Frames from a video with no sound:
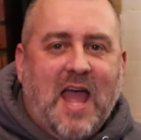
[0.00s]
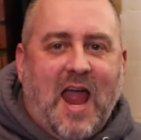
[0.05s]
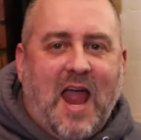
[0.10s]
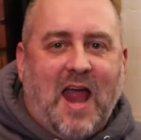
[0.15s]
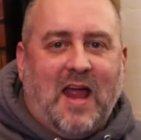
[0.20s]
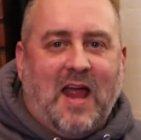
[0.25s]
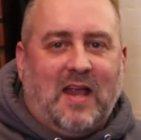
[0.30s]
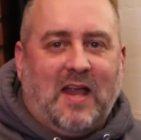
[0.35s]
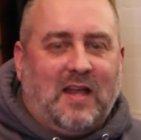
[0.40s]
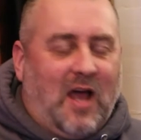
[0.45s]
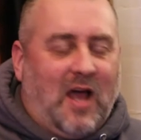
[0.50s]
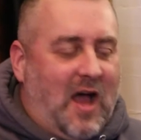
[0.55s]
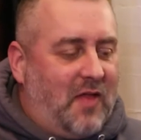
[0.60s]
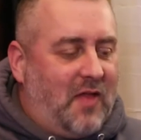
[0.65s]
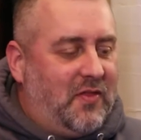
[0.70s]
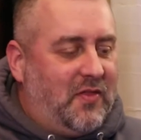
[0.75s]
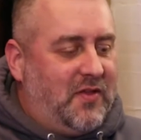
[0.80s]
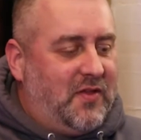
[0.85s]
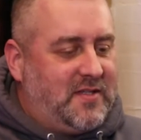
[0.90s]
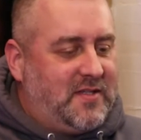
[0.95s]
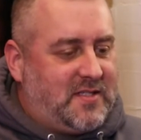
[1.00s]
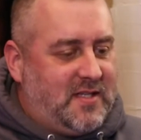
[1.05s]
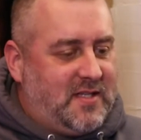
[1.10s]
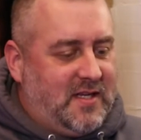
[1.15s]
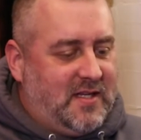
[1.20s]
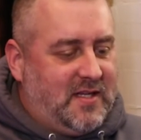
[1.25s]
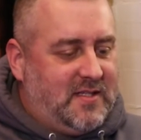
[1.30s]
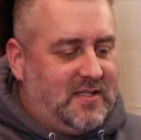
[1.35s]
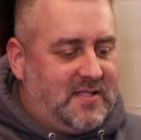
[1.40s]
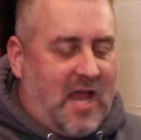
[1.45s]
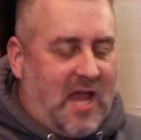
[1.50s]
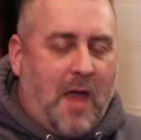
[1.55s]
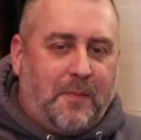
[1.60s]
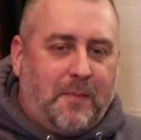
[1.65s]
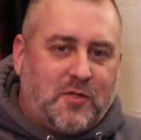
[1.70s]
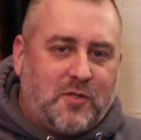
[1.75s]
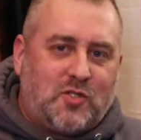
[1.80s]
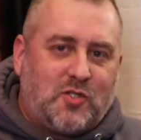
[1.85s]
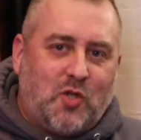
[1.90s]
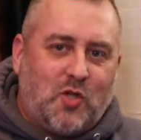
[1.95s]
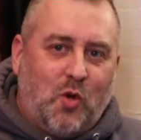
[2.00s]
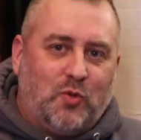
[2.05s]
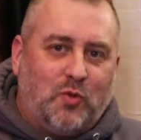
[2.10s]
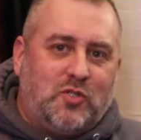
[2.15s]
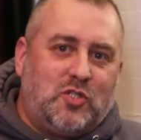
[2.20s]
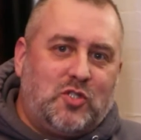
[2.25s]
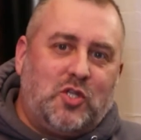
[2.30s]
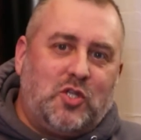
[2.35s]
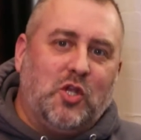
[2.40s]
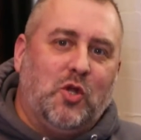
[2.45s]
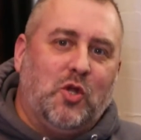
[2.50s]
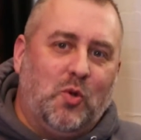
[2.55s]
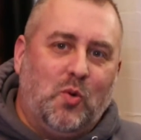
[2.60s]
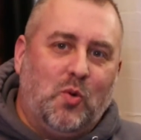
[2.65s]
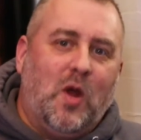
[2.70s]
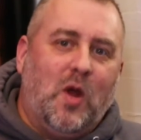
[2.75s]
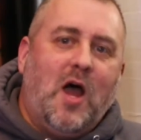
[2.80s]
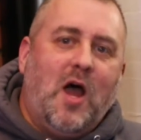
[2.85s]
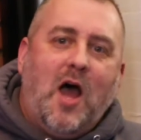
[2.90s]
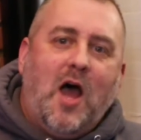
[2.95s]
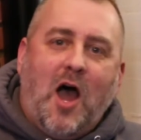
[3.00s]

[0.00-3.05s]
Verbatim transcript: and uh, this is episode two